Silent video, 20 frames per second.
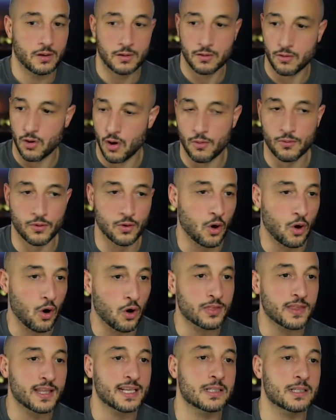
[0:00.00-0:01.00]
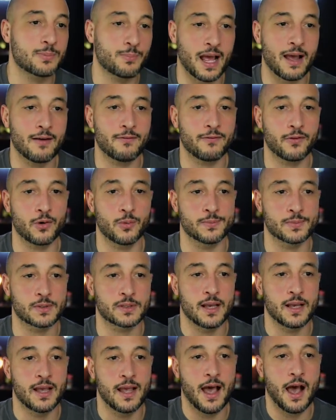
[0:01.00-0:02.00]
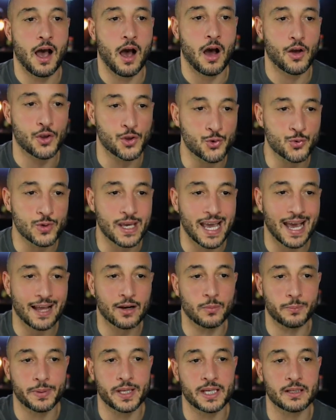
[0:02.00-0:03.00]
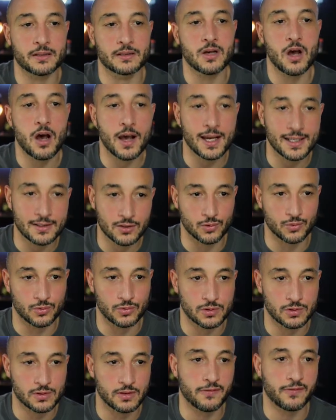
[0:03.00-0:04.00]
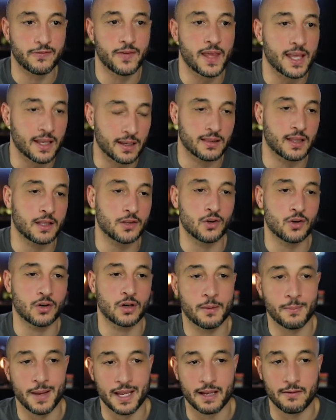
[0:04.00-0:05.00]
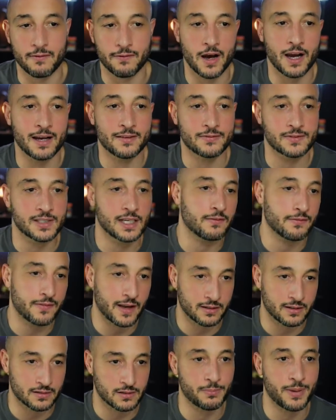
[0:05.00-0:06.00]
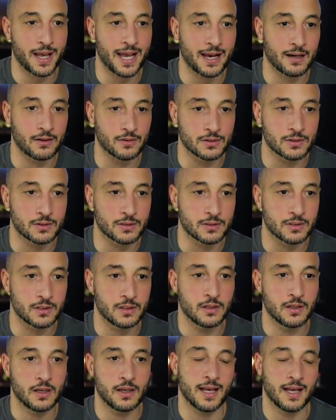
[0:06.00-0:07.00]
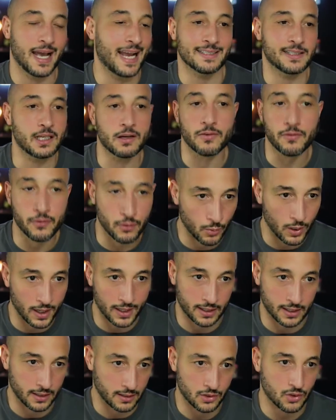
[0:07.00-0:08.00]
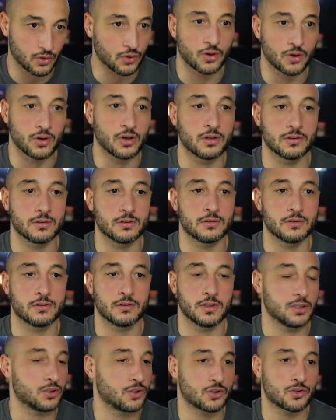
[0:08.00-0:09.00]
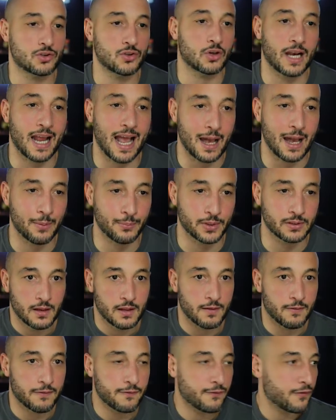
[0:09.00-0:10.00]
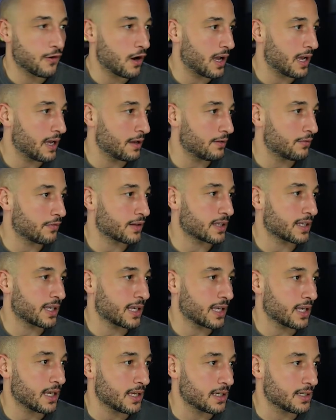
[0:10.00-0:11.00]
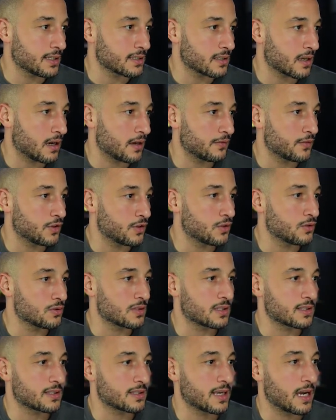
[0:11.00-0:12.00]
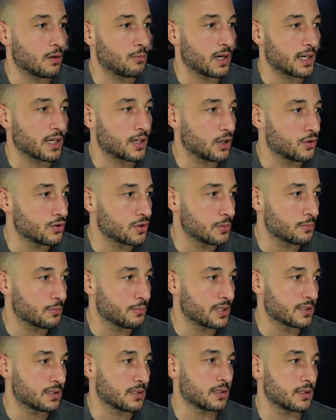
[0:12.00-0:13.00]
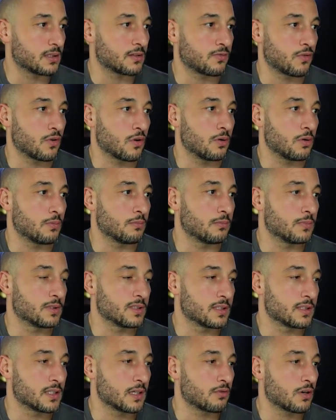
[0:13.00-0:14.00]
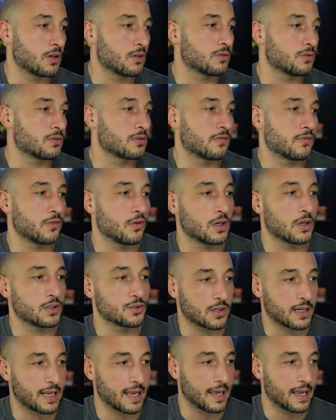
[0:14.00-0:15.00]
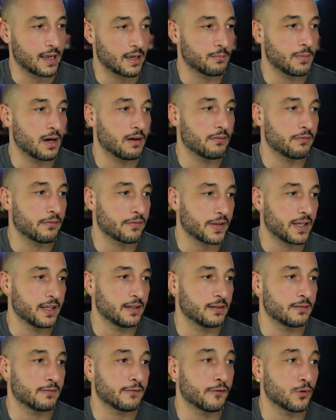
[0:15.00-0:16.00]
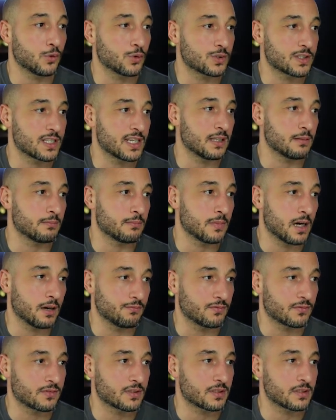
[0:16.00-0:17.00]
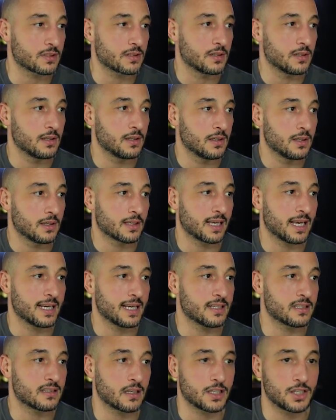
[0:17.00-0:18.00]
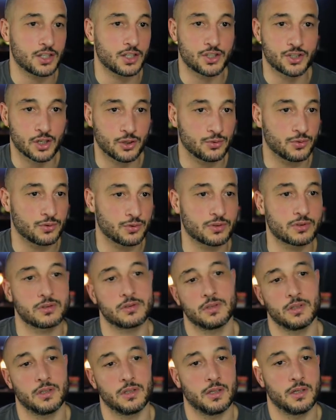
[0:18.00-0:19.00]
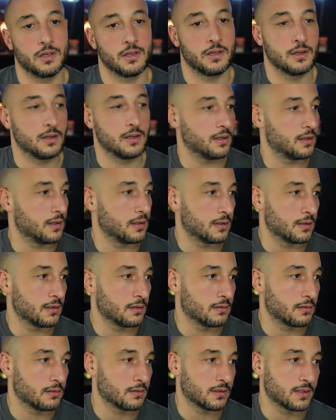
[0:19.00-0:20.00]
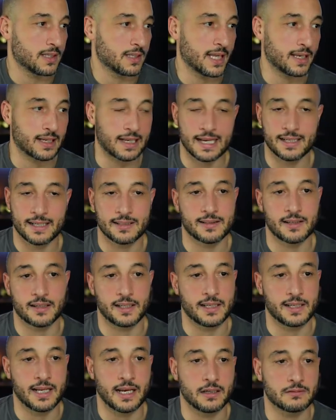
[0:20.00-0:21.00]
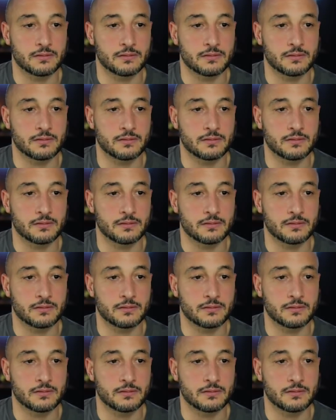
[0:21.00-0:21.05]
on these platforms, you cannot be entitled to think that you're going to make £5,000-10,000 a different way. You're not. It's just not going to happen. The 5 keys I've used to scale my coaching business from 0 to 400k a month in 14 months. Case study shows. Get the case study now.